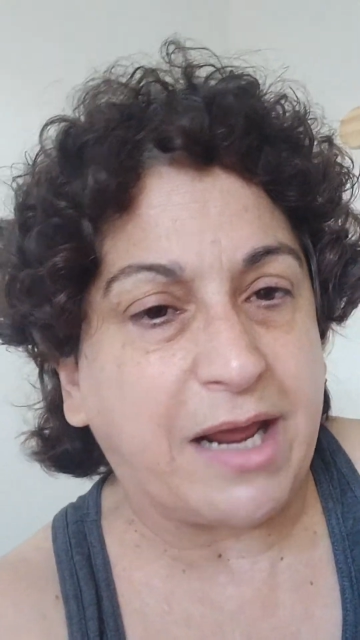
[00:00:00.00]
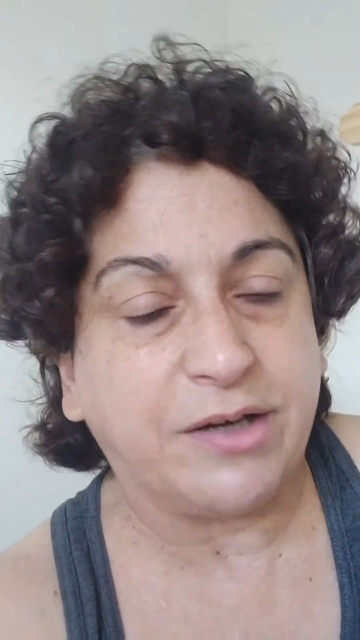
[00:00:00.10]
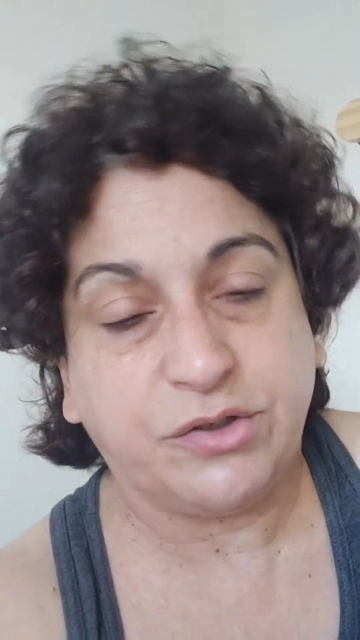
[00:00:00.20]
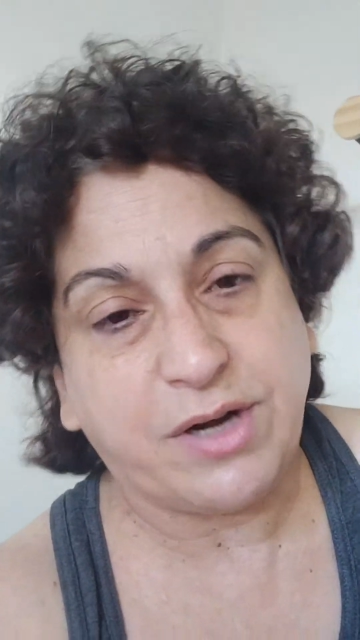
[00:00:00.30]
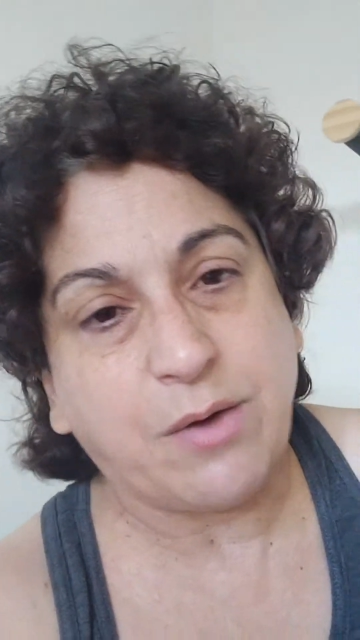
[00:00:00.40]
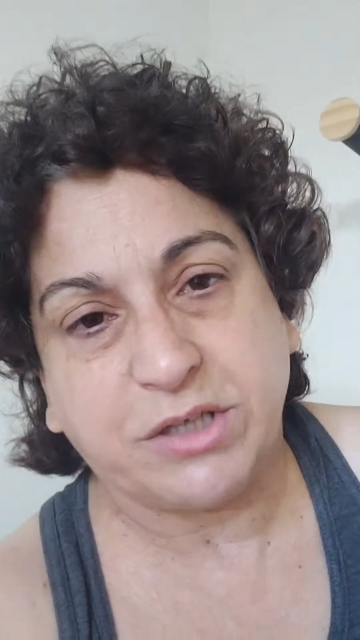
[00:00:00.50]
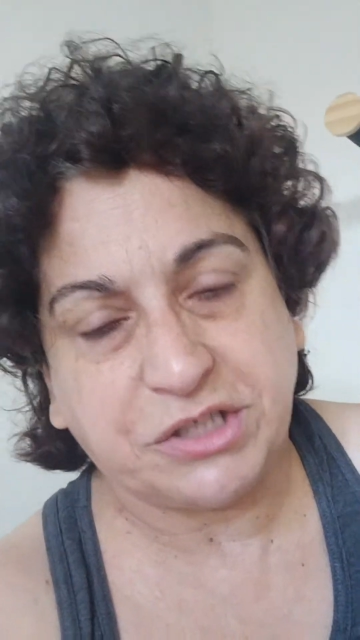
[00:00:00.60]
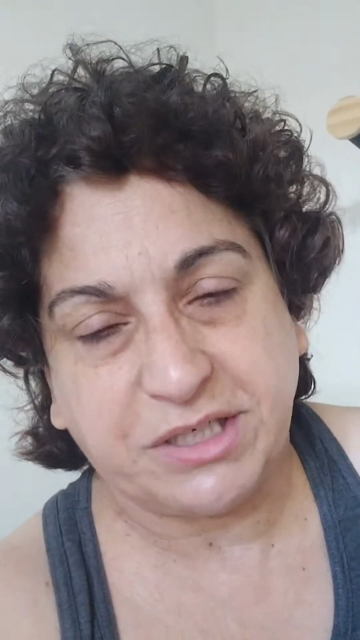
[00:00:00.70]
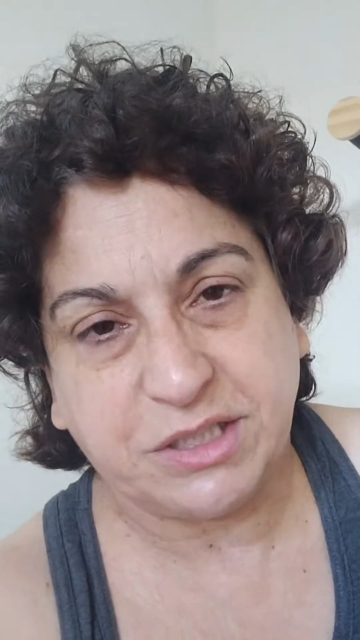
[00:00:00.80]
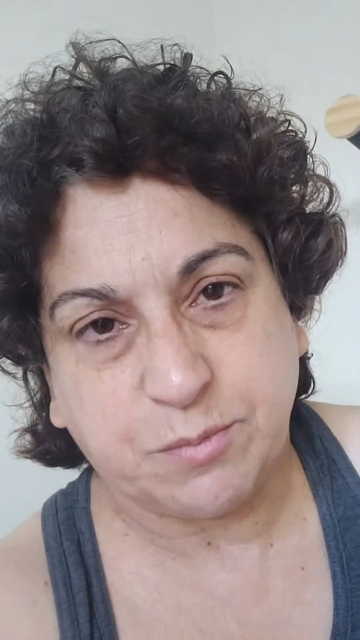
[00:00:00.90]
I do not watch
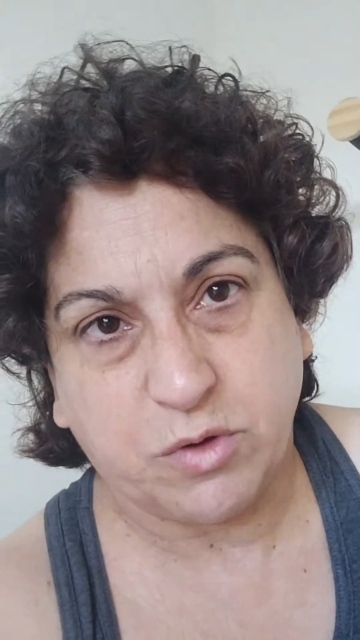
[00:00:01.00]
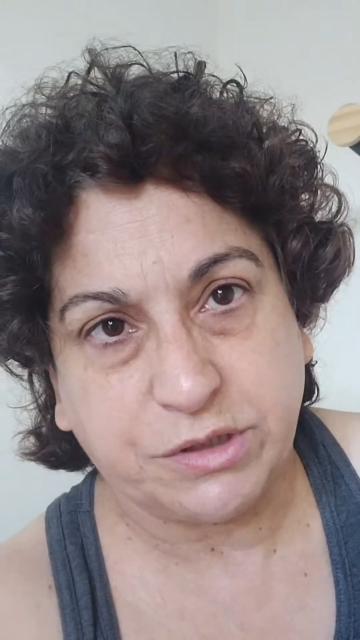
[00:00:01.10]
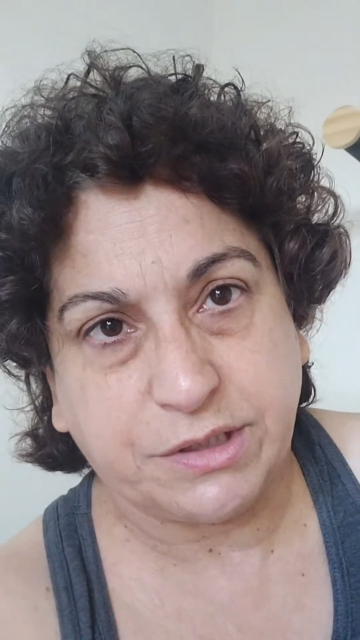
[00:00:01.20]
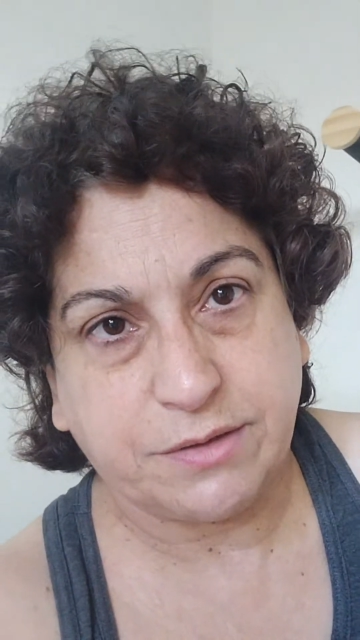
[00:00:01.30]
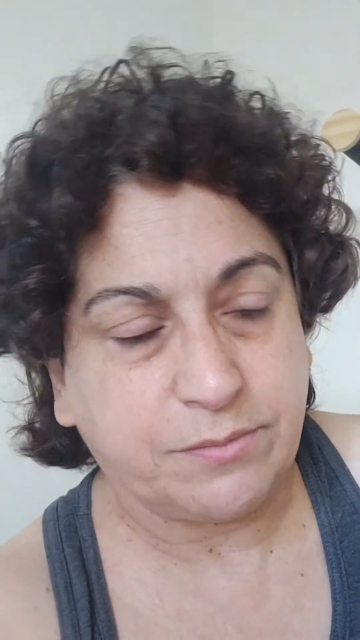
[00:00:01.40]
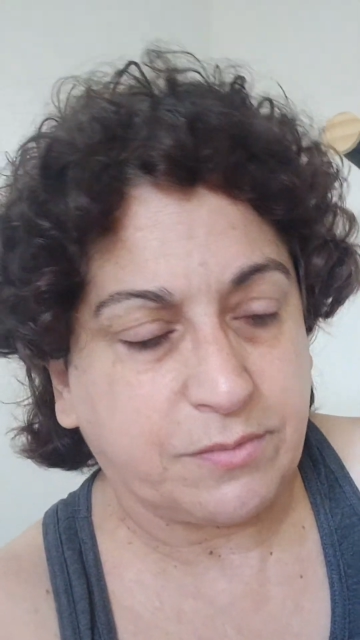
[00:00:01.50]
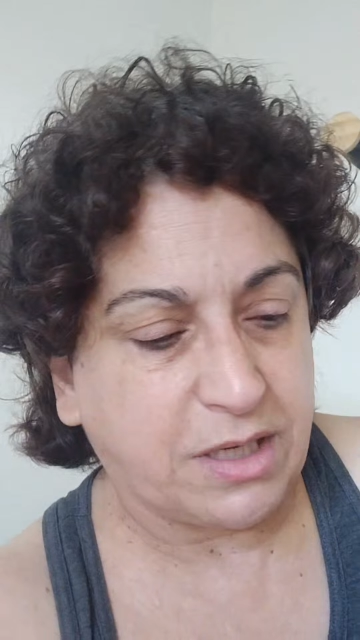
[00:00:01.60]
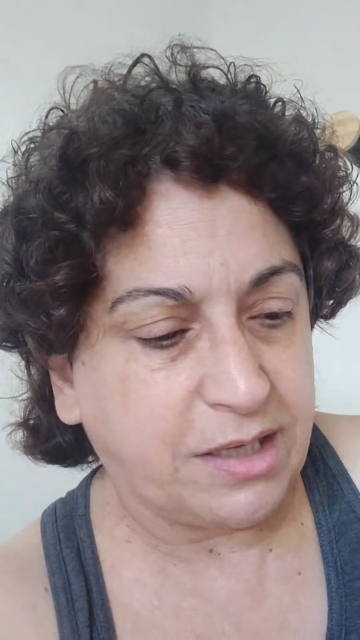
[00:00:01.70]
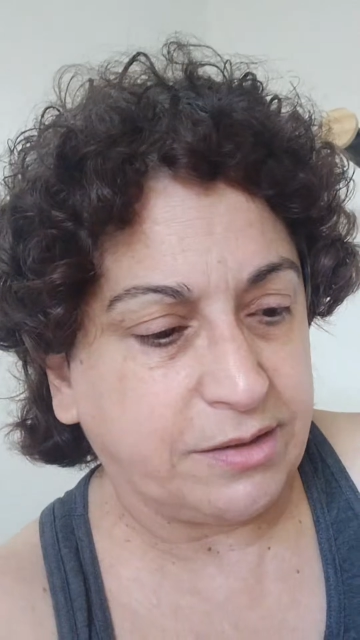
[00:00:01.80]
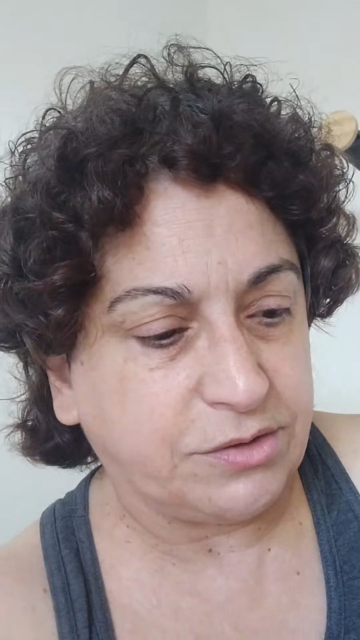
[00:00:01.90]
any sports.
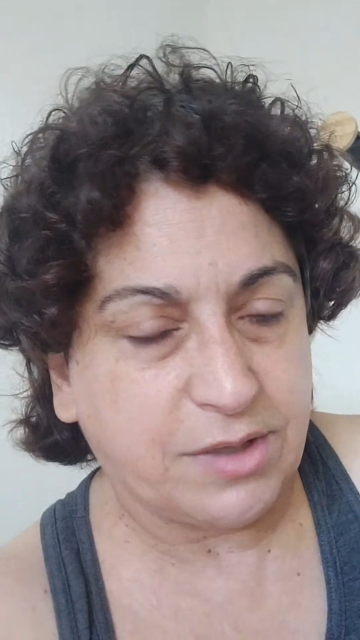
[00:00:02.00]
Last